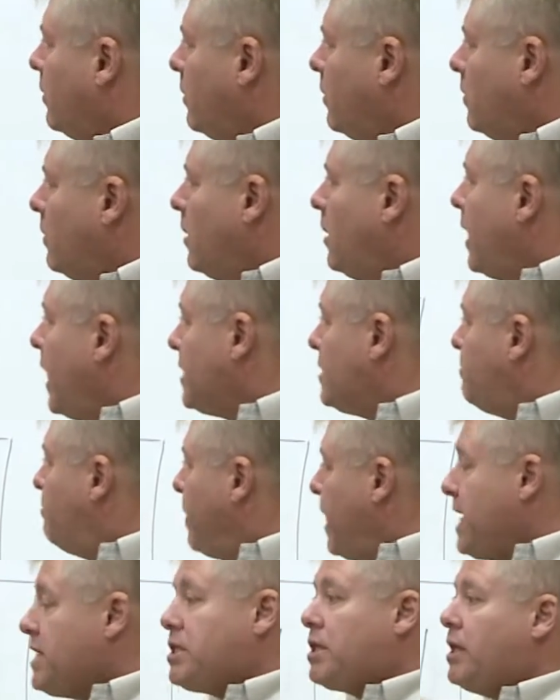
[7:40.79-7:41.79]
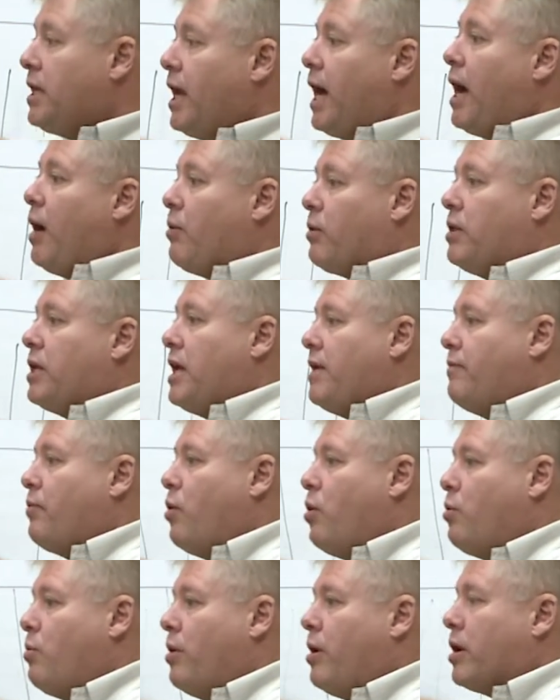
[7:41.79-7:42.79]
And that's basically how Clean
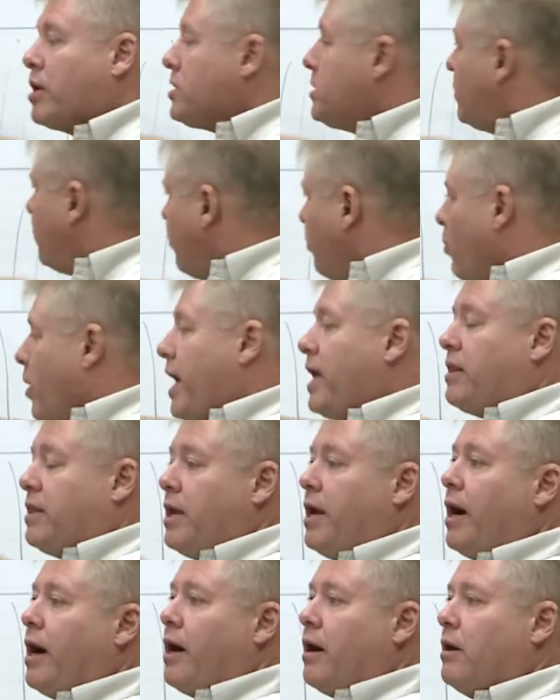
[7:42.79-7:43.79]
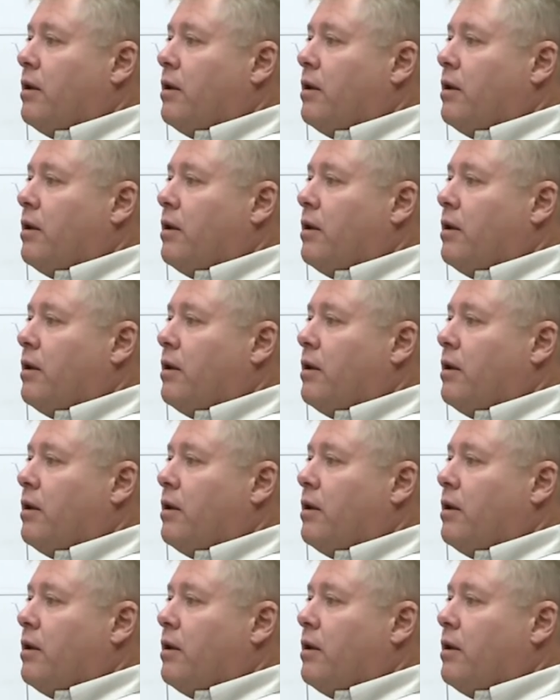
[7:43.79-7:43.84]
Volt works, right there.